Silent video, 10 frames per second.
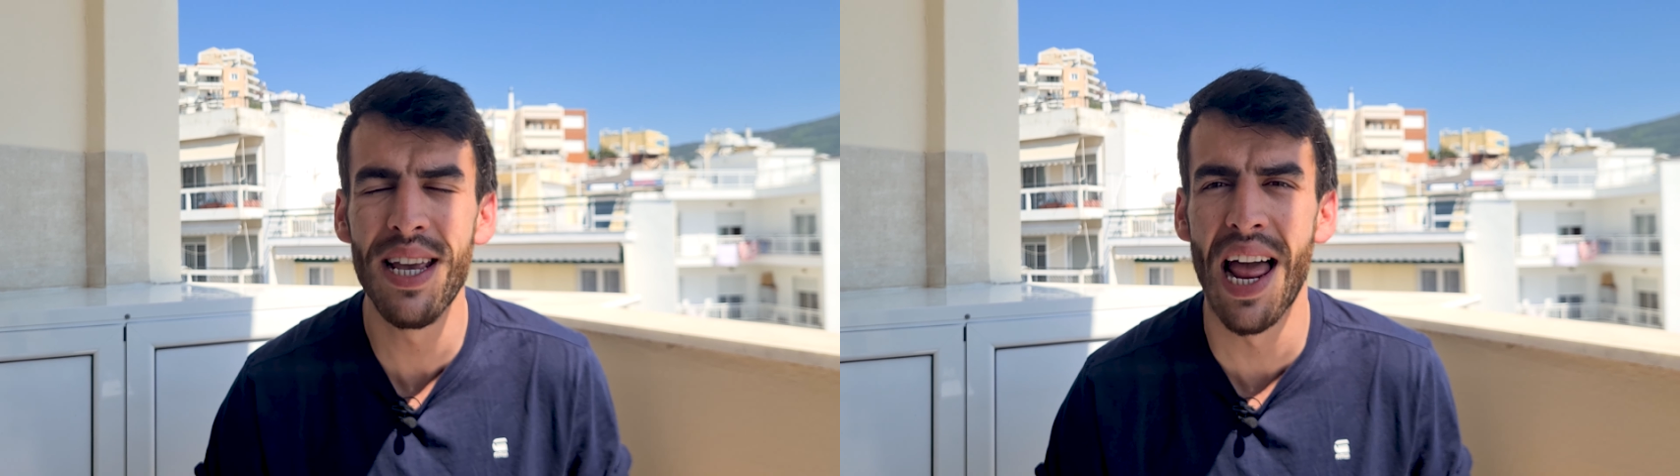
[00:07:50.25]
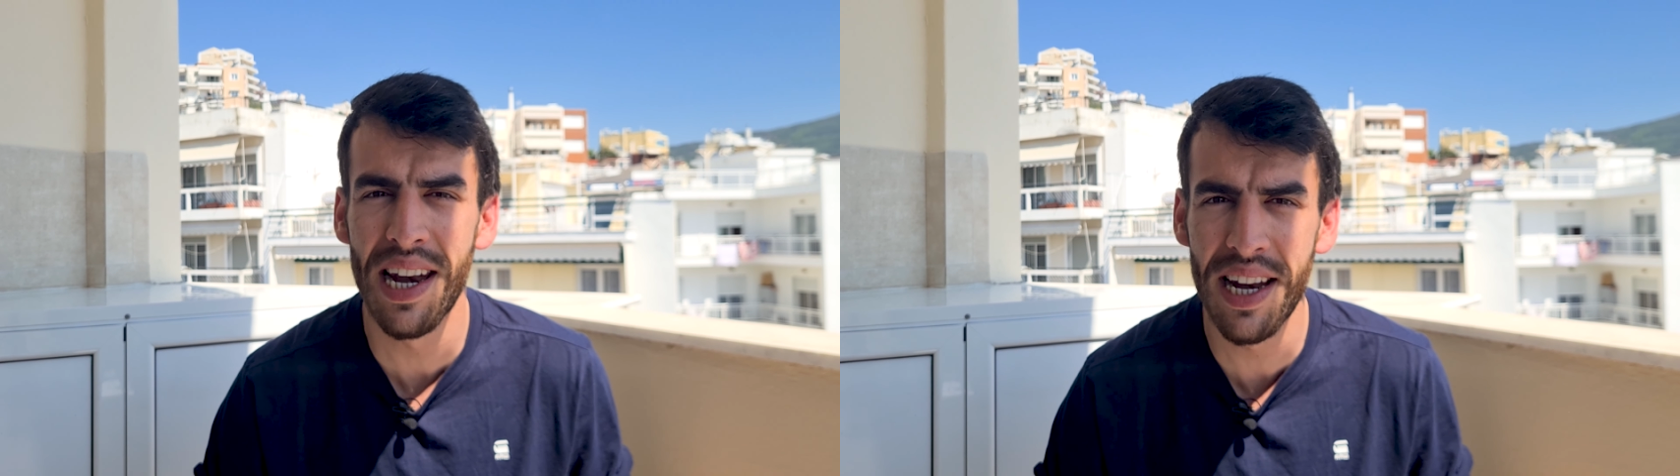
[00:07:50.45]

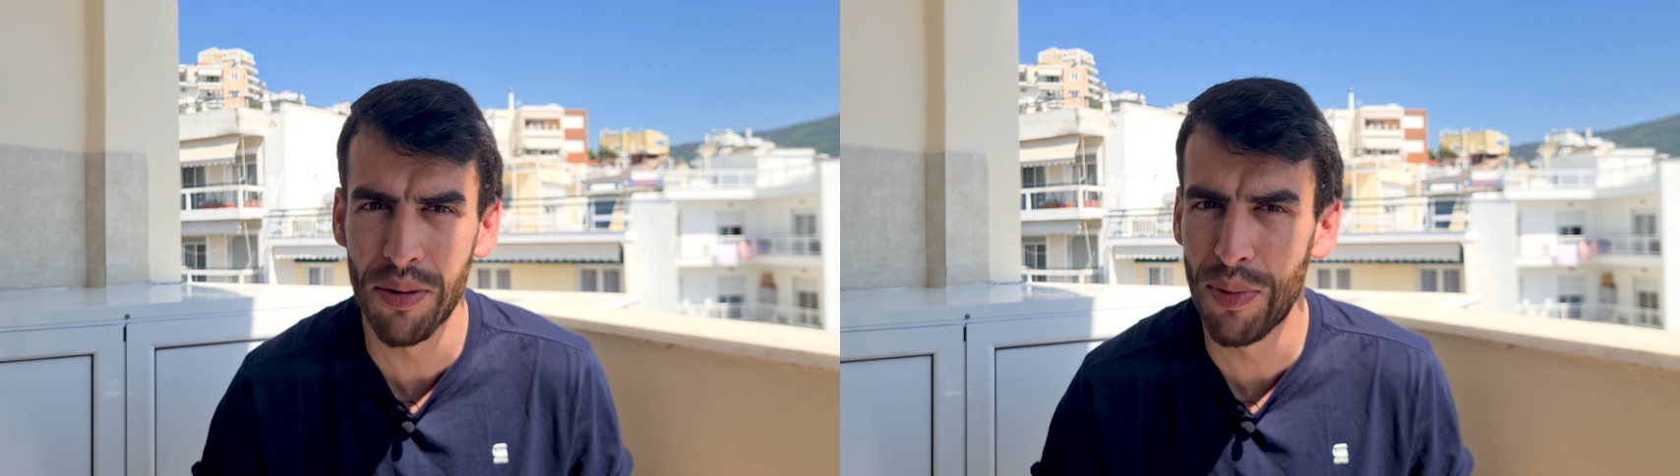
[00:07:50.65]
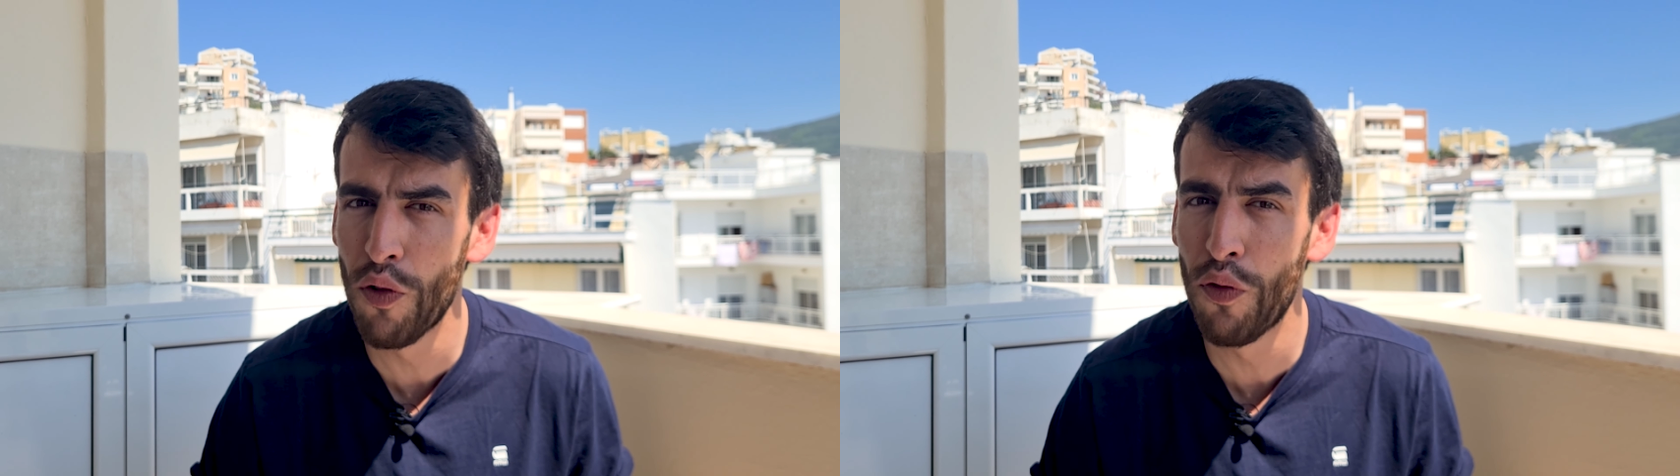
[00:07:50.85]

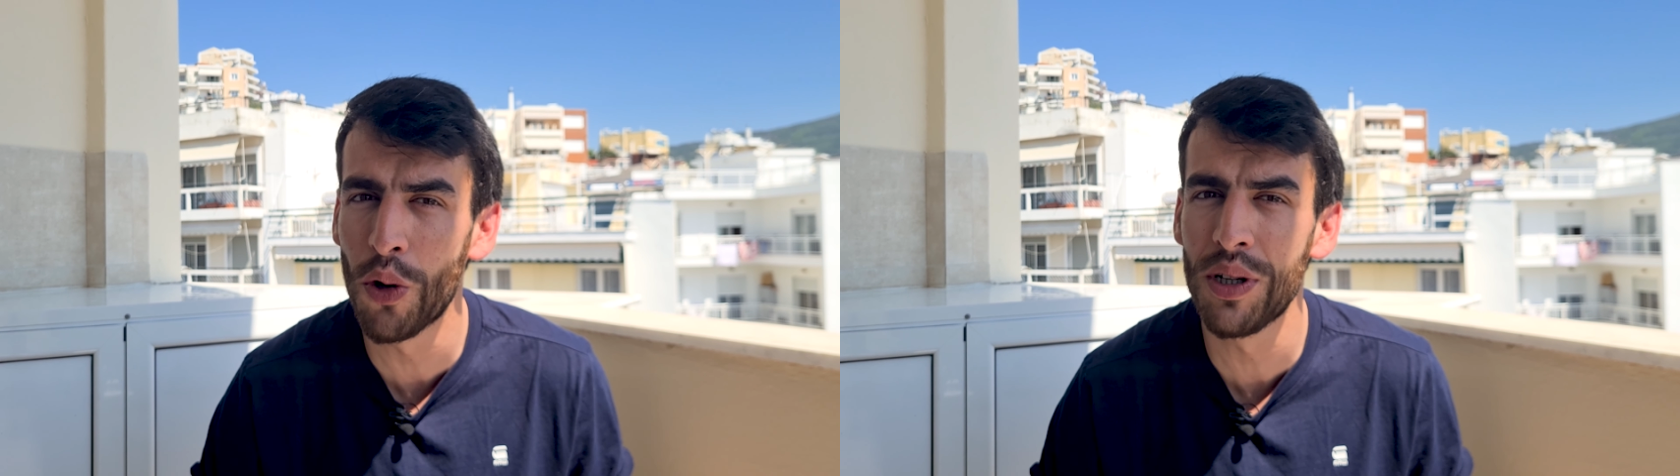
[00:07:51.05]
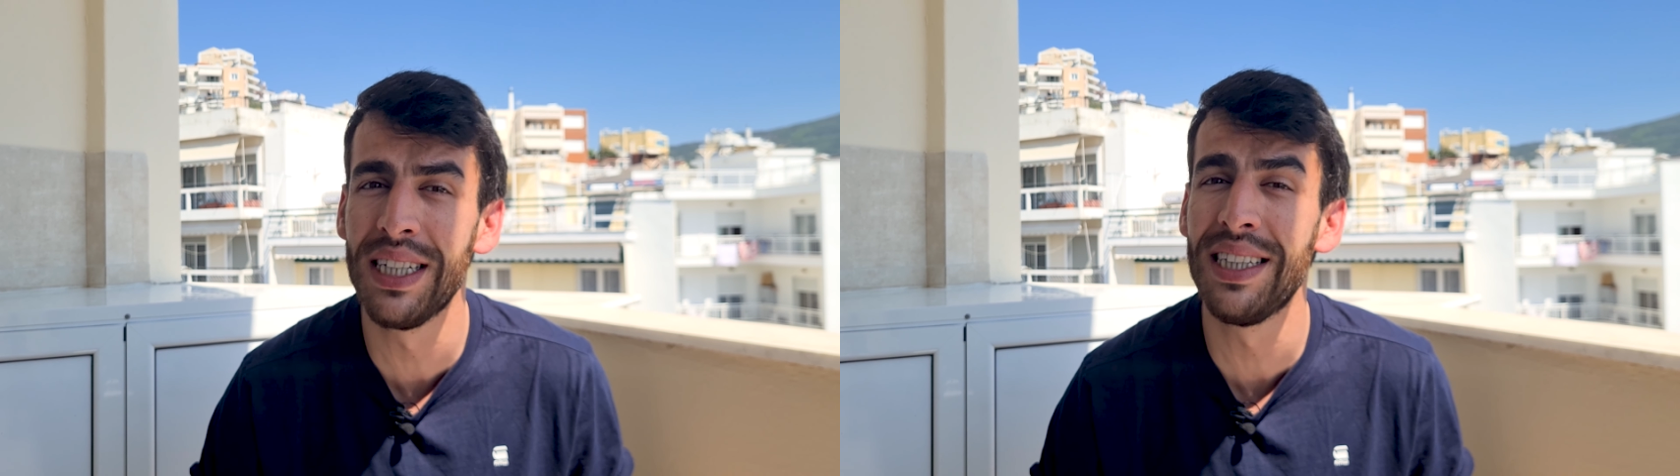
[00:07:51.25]
eligible
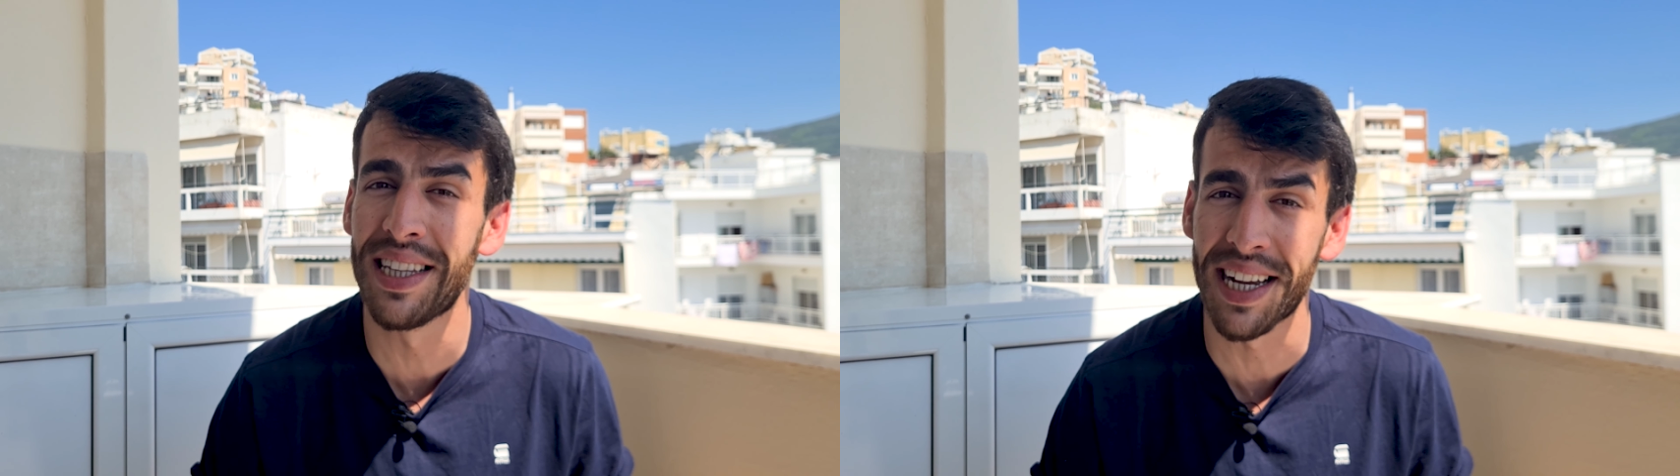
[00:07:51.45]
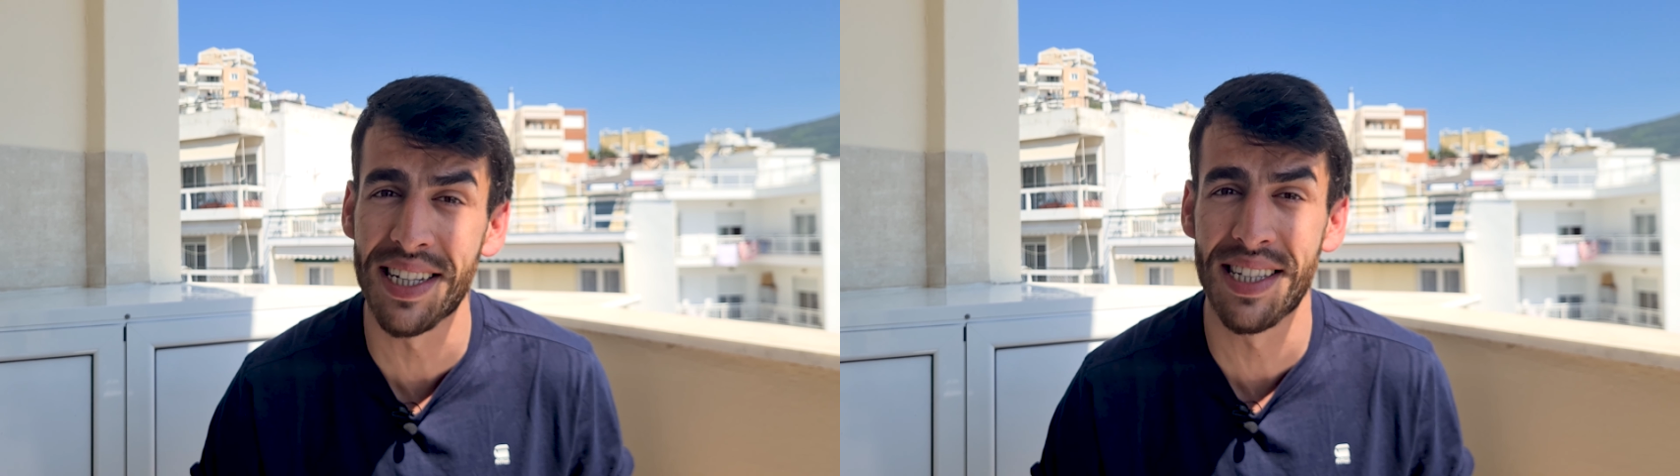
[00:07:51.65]
for the
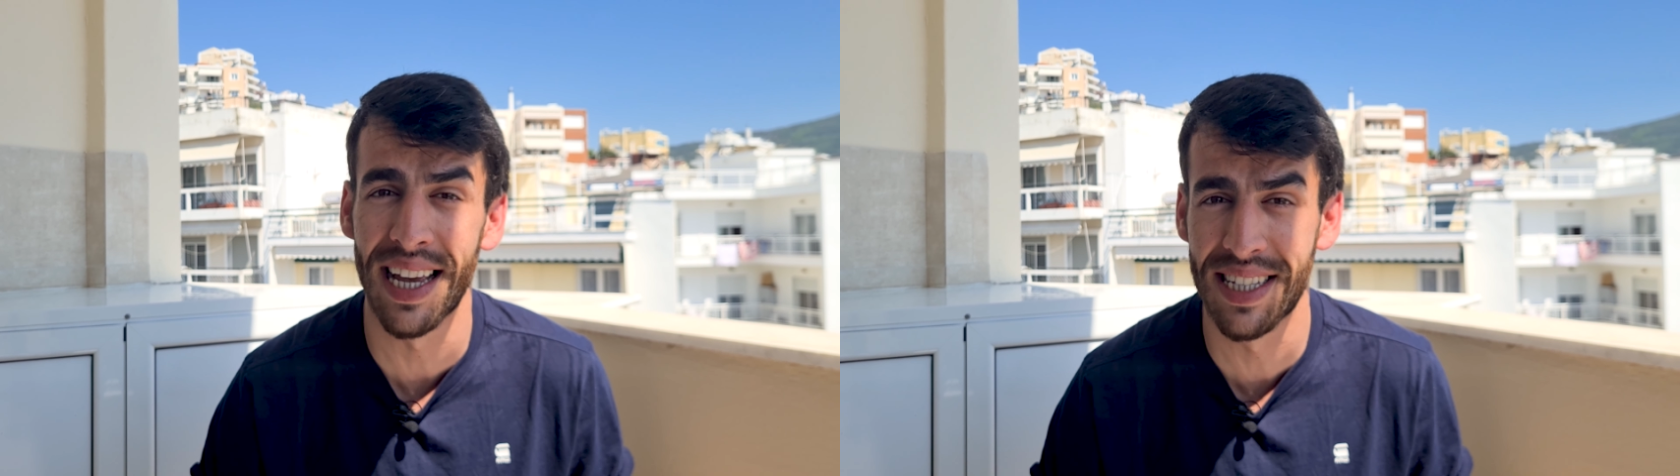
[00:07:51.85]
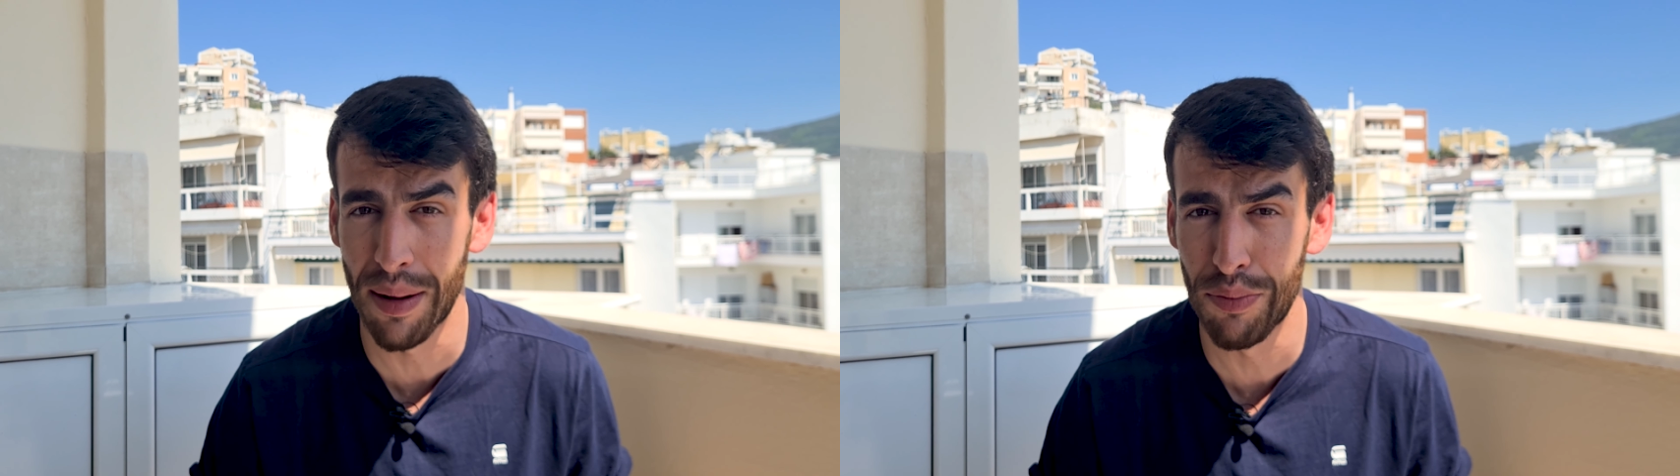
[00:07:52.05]
tax
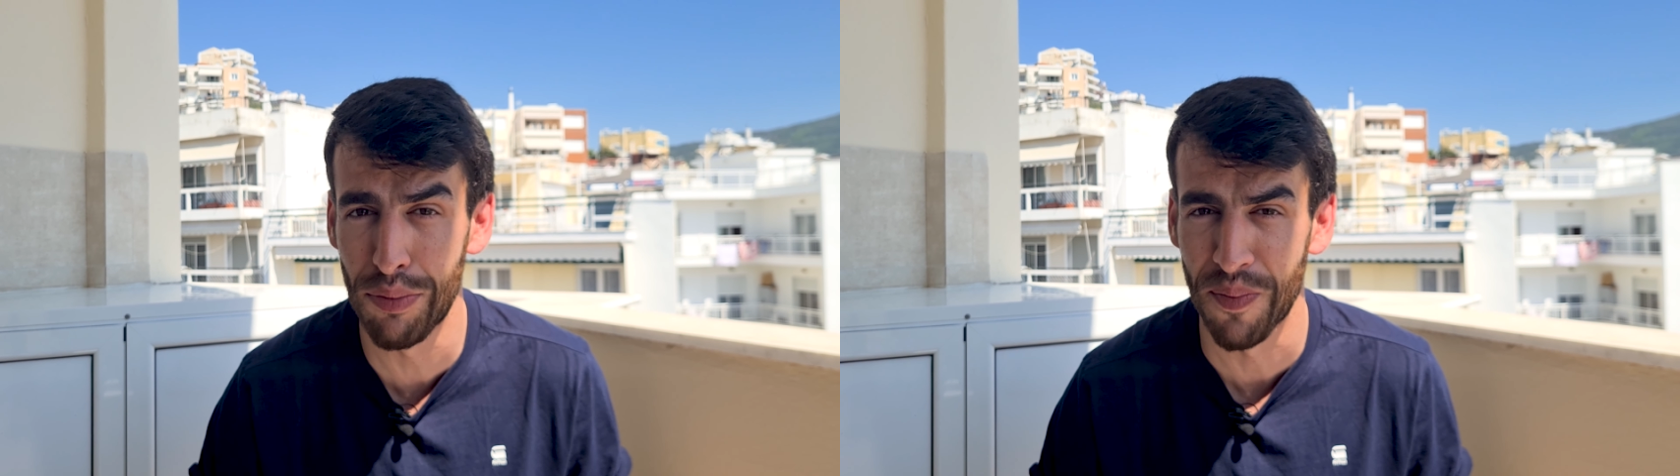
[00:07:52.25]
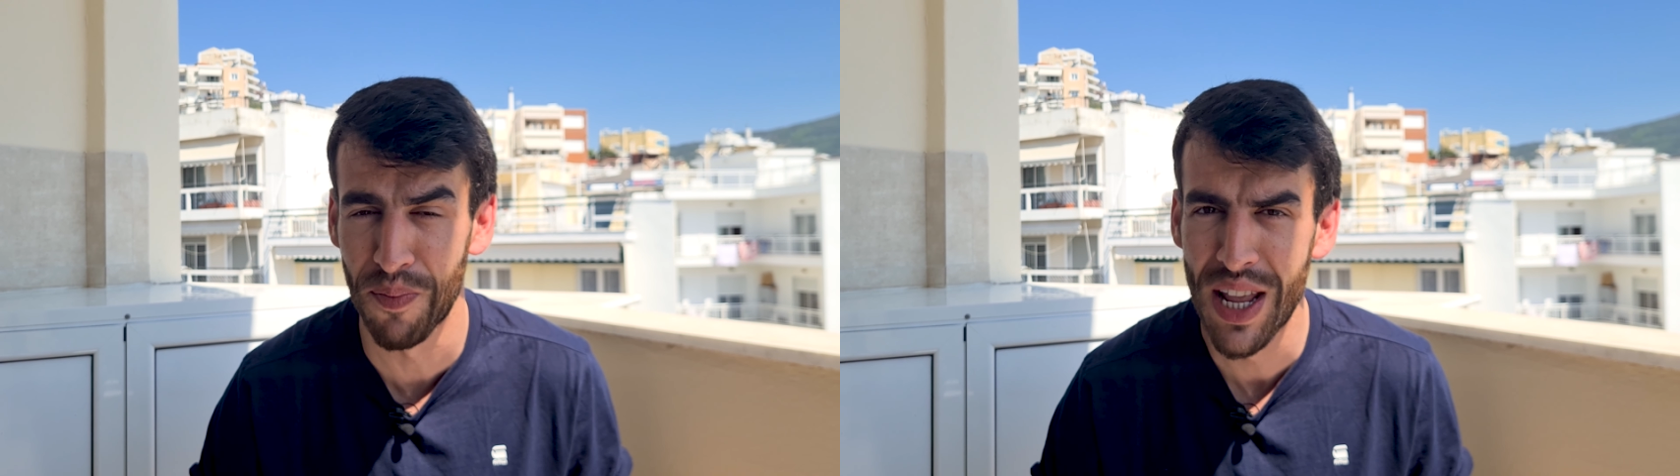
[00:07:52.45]
exemption.